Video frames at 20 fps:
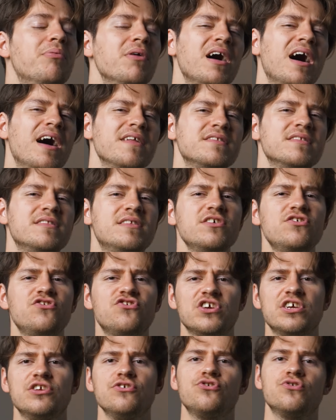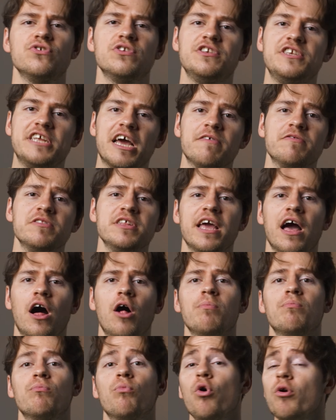but this change should definitely
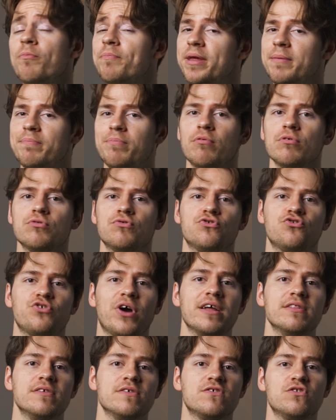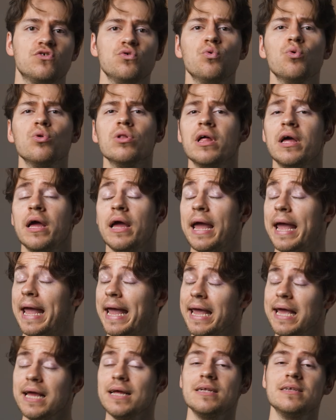help more people to try this tool
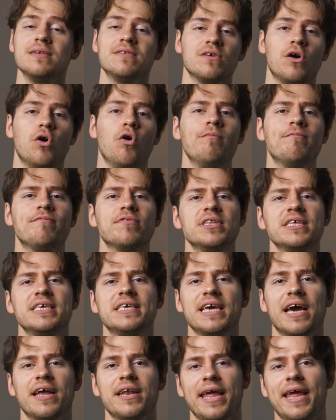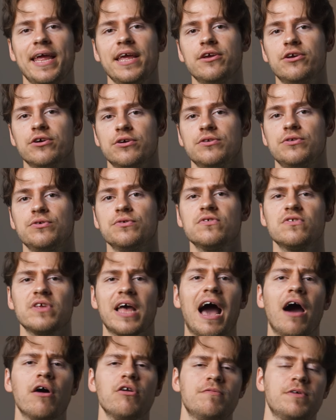and hopefully get a good use
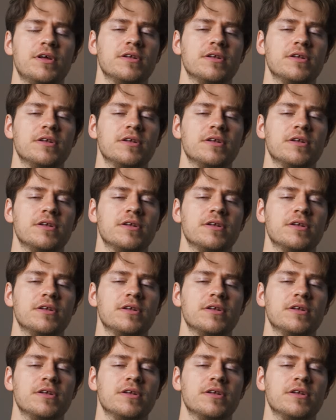out of